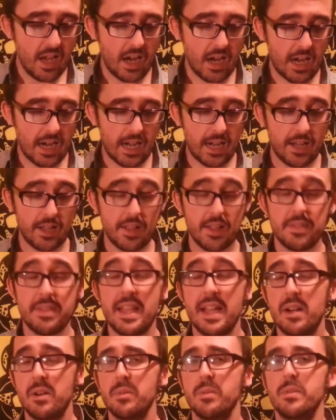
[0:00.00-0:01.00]

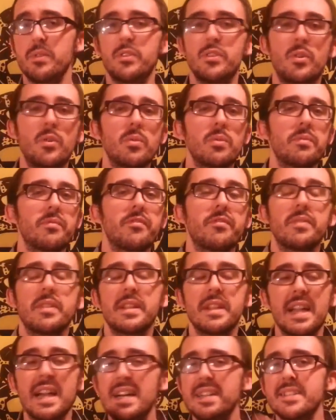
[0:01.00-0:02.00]
Now, don't
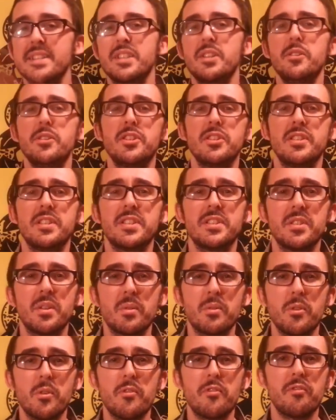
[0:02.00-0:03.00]
constitutionalists
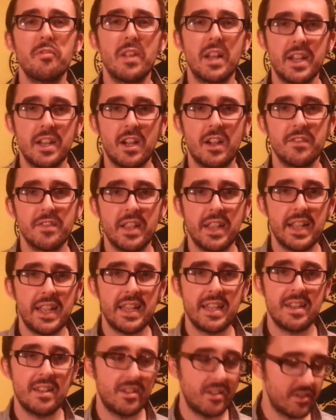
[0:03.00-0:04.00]
don't go flying off the
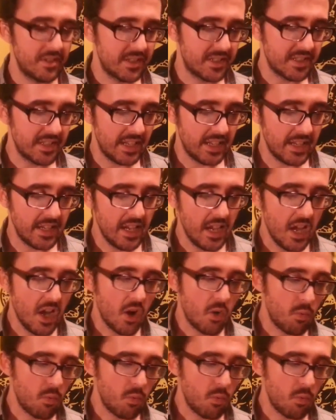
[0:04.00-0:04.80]
handle and say,